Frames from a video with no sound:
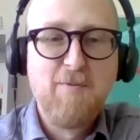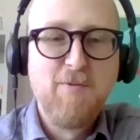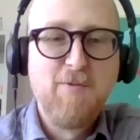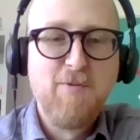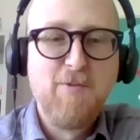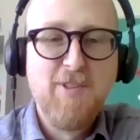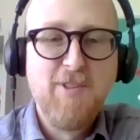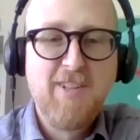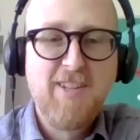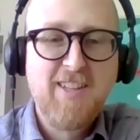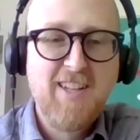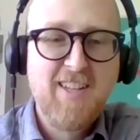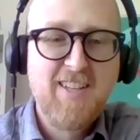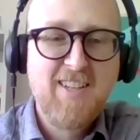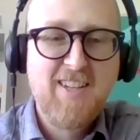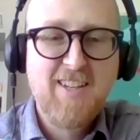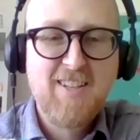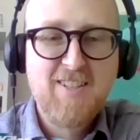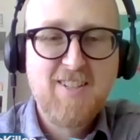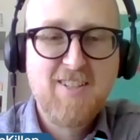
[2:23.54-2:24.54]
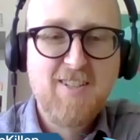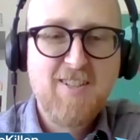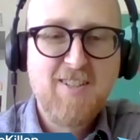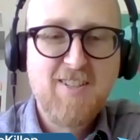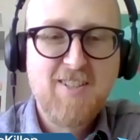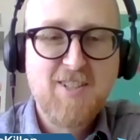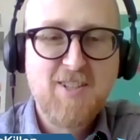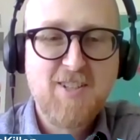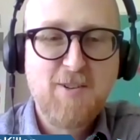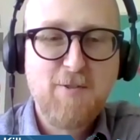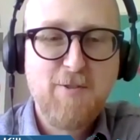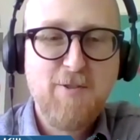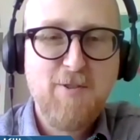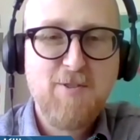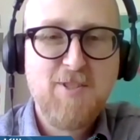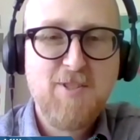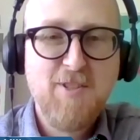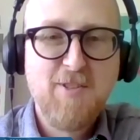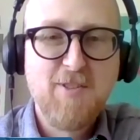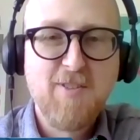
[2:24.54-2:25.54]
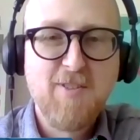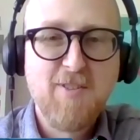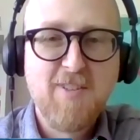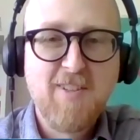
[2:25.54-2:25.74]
really glad to get to talk with you too.